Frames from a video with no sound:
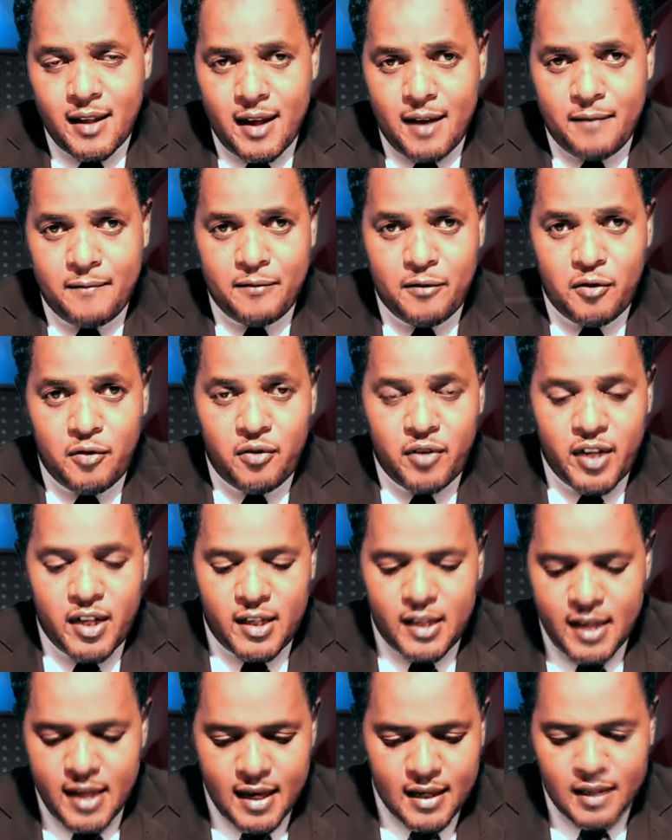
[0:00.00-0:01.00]
Therefore,
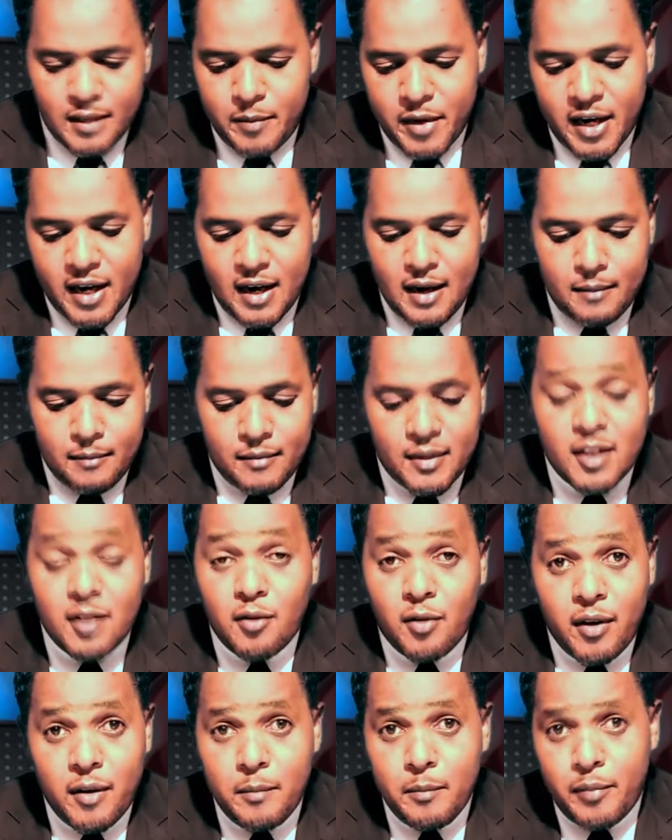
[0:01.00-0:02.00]
it just becomes
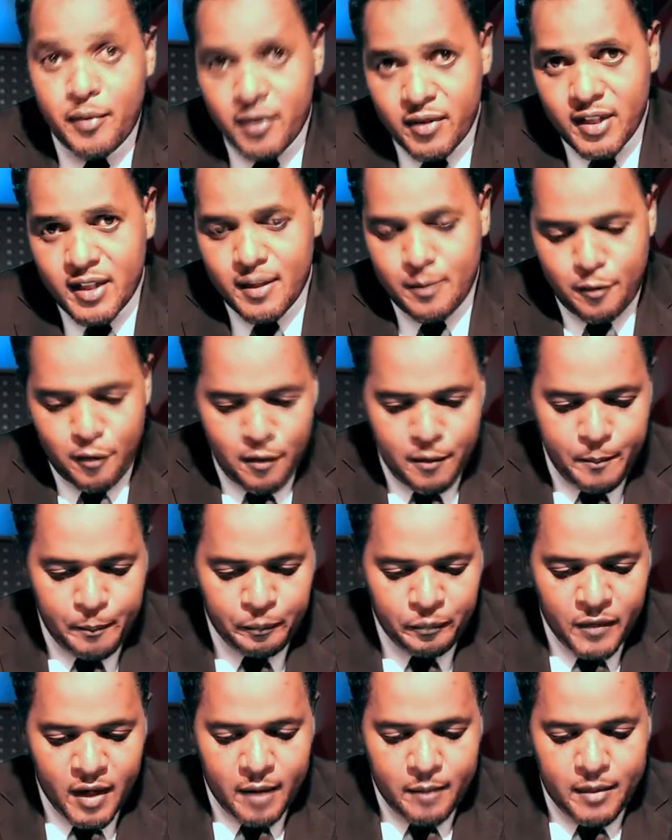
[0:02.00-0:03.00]
so impossible
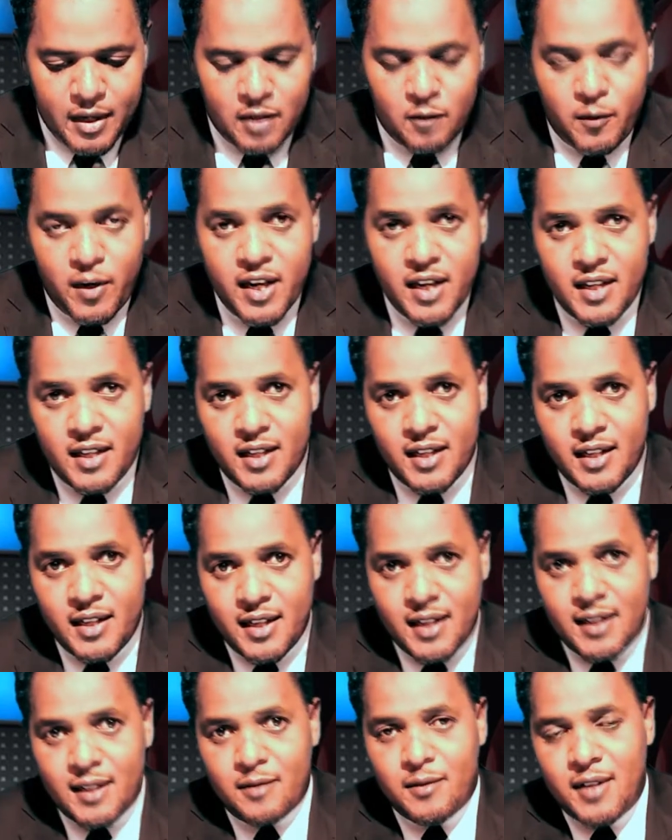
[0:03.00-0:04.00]
that when she
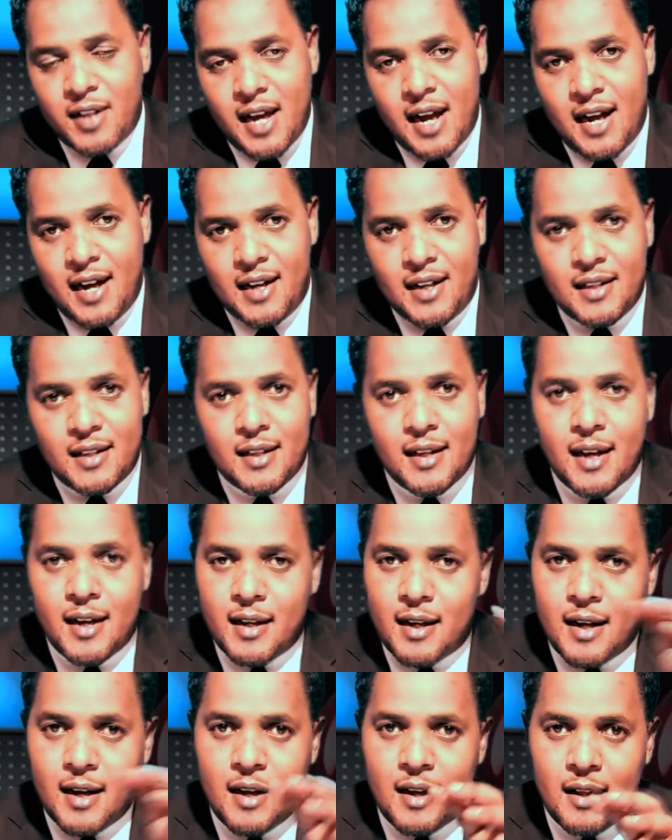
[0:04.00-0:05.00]
deals with hers,
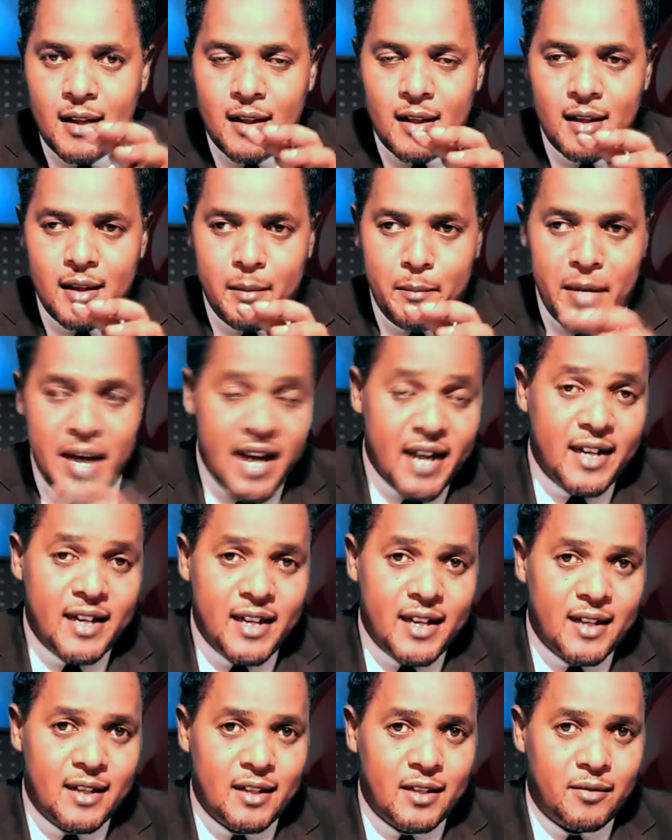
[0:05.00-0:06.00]
the
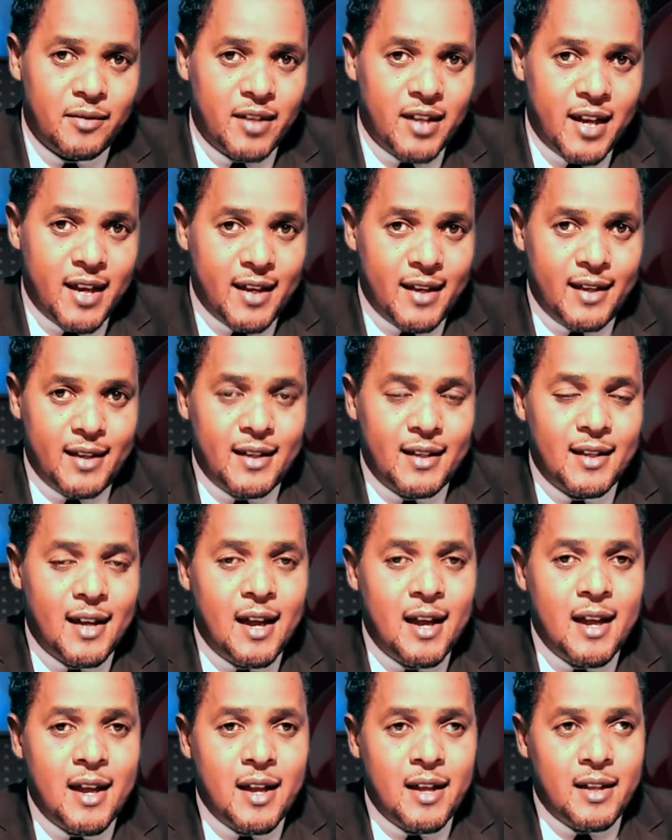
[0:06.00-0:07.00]
man deals with
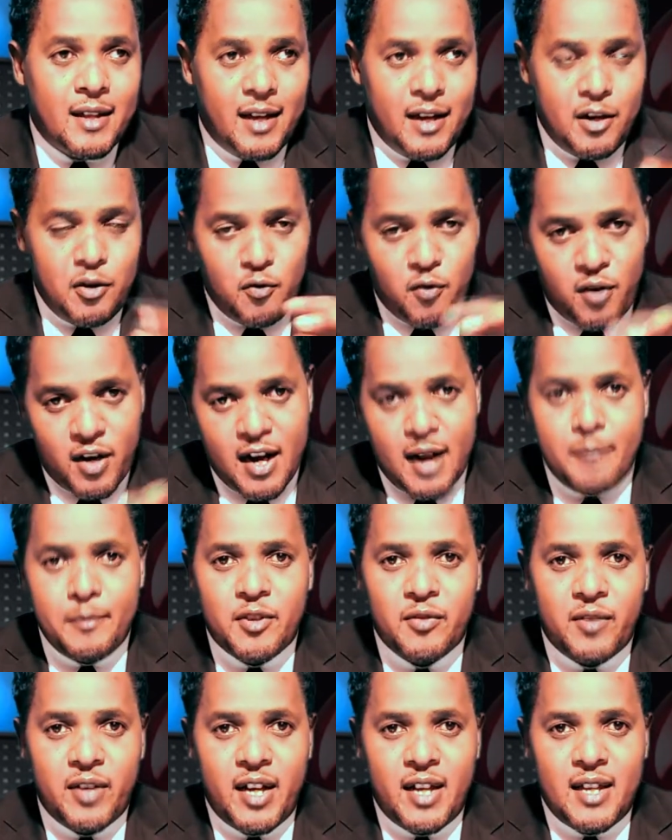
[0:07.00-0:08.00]
his, then you
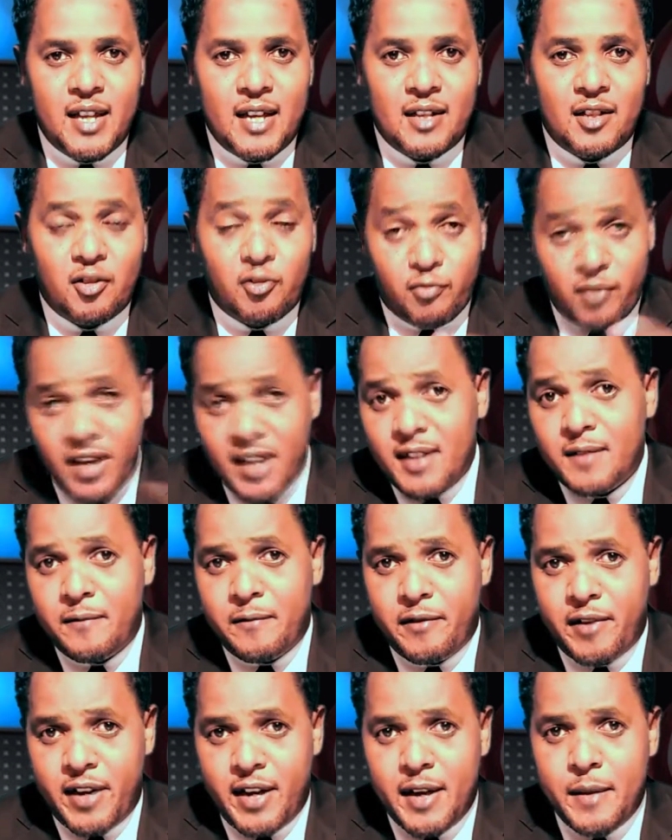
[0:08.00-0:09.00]
come together
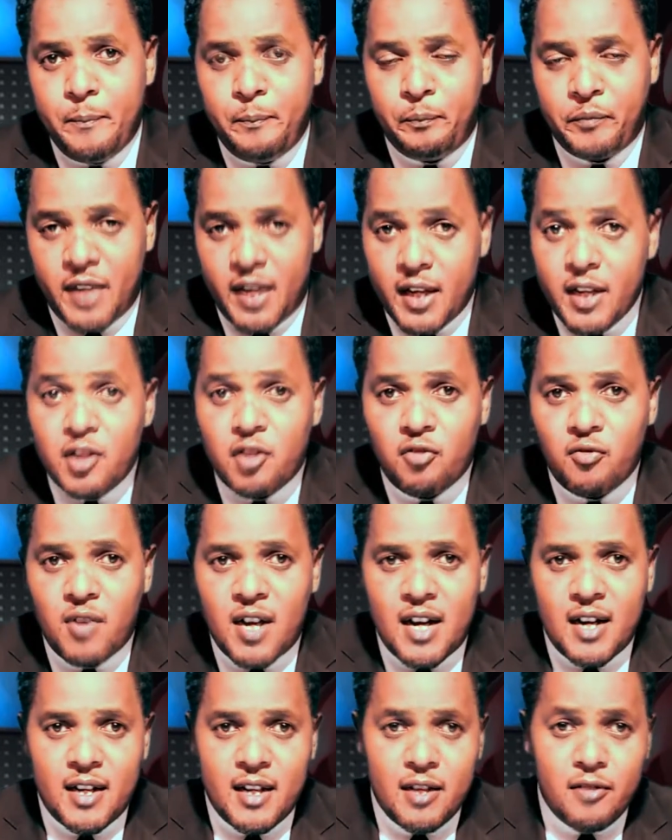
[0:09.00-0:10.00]
stress-free
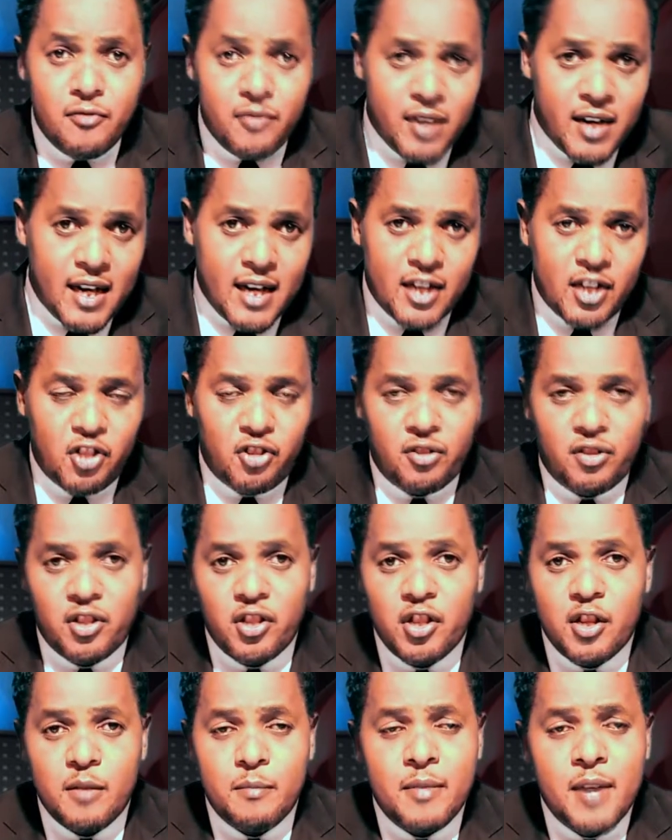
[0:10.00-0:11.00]
into a new
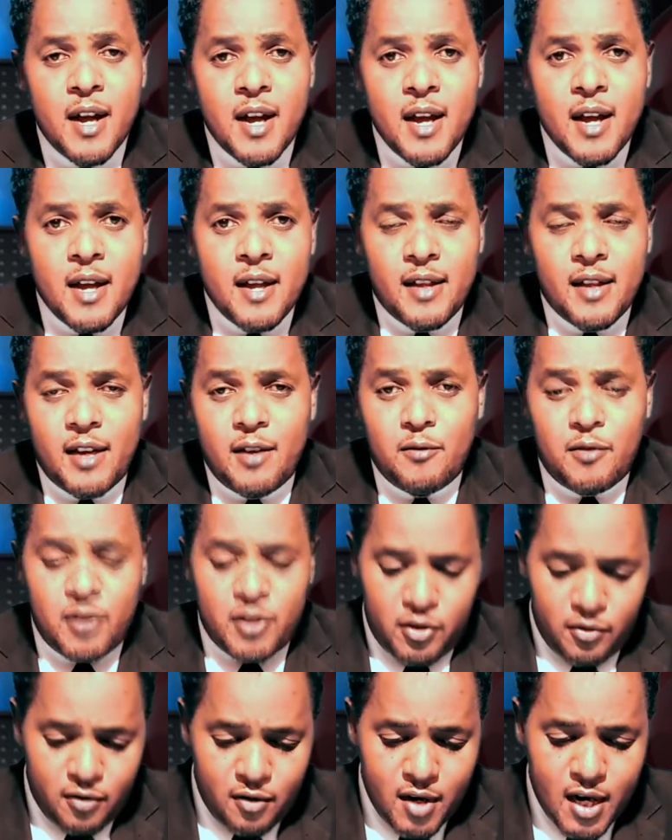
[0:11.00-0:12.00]
relationship. Then
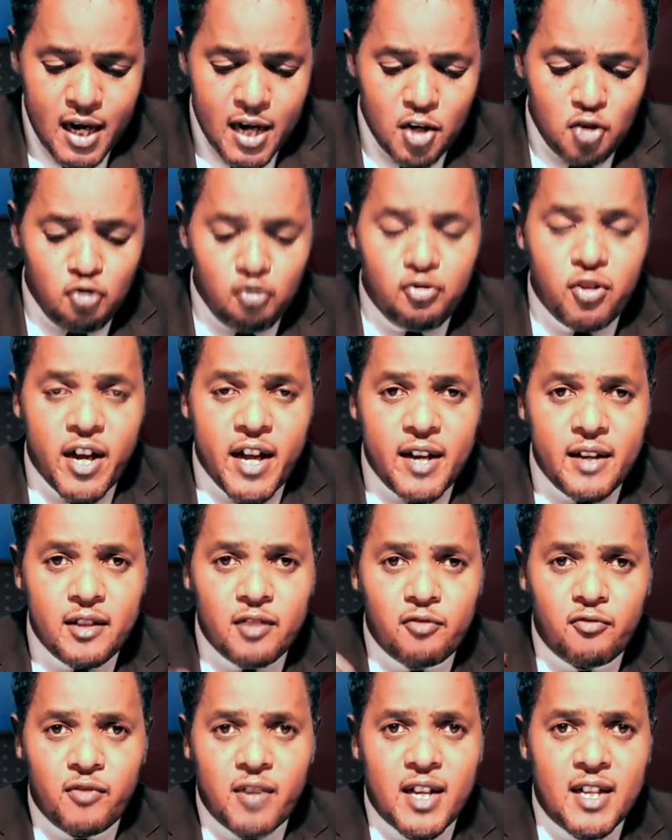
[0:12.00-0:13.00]
what you're going to do,
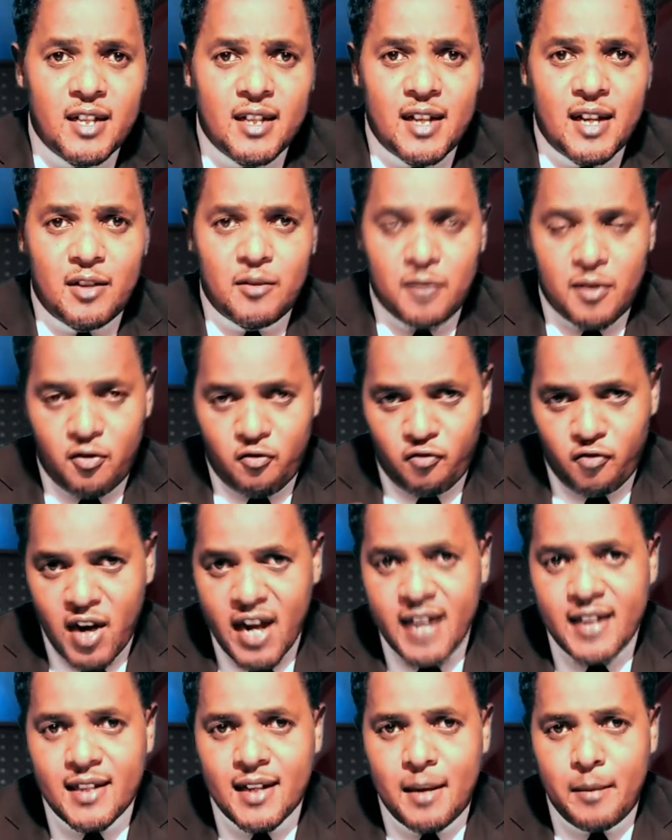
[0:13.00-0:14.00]
any stress that will
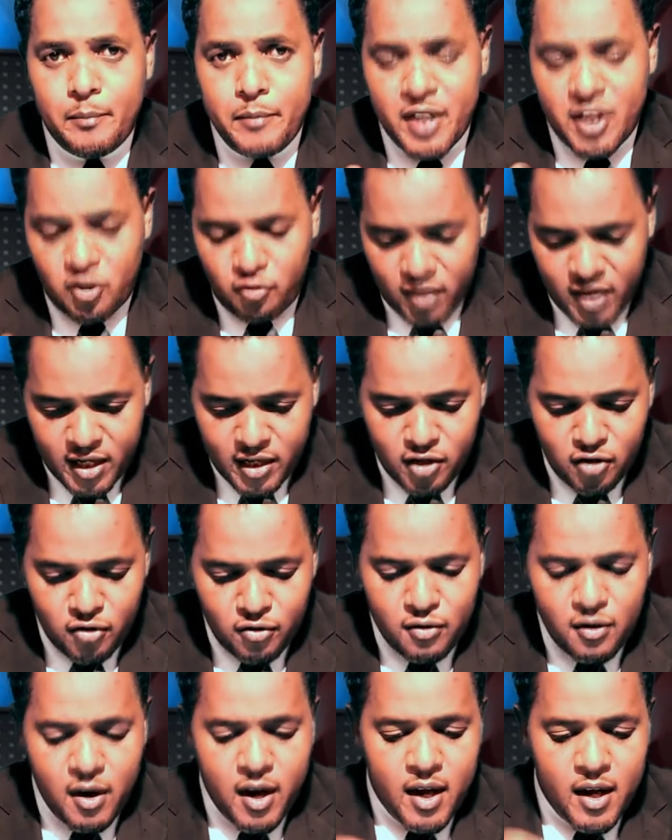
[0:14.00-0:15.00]
rise up between
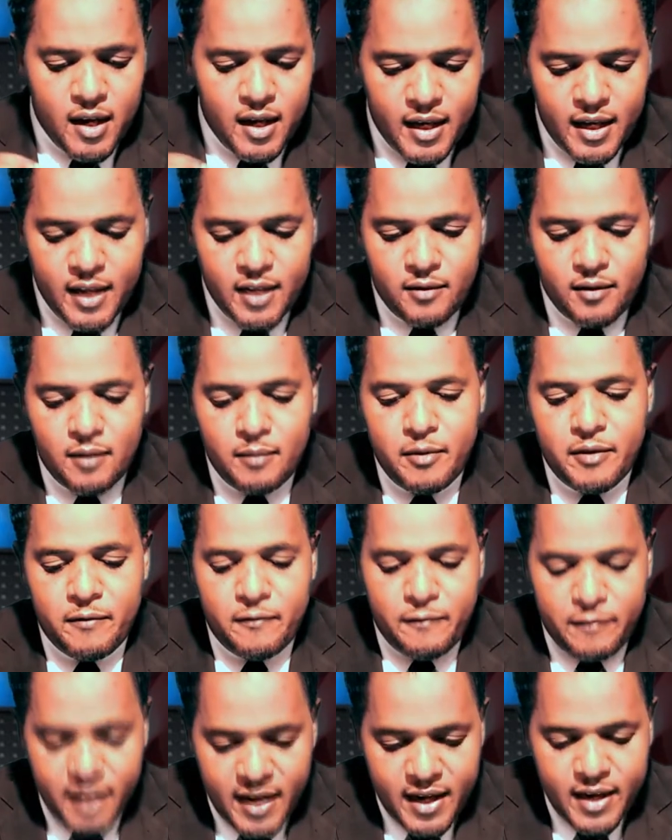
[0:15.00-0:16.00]
you, it will
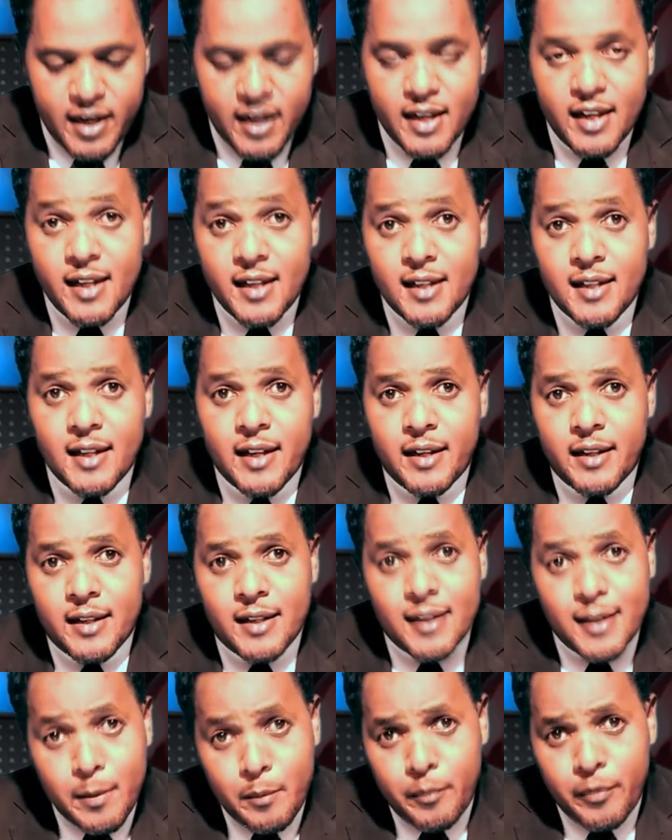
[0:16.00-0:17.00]
be very easy
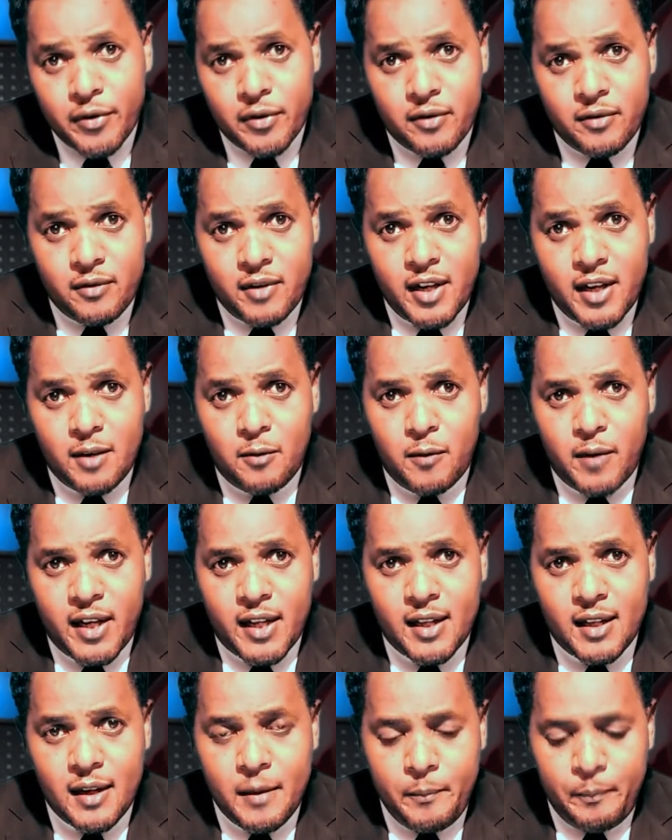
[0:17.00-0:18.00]
and simple to deal
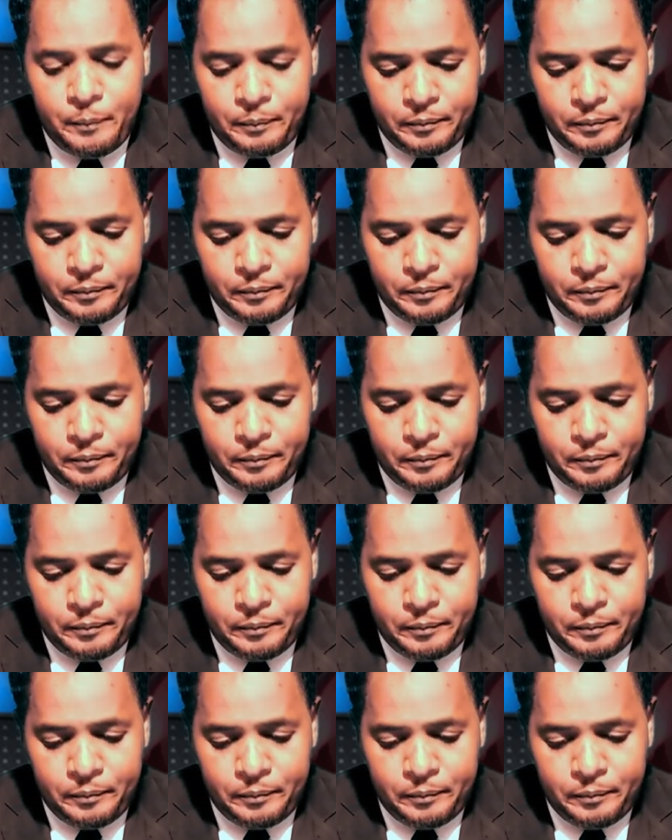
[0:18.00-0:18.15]
with.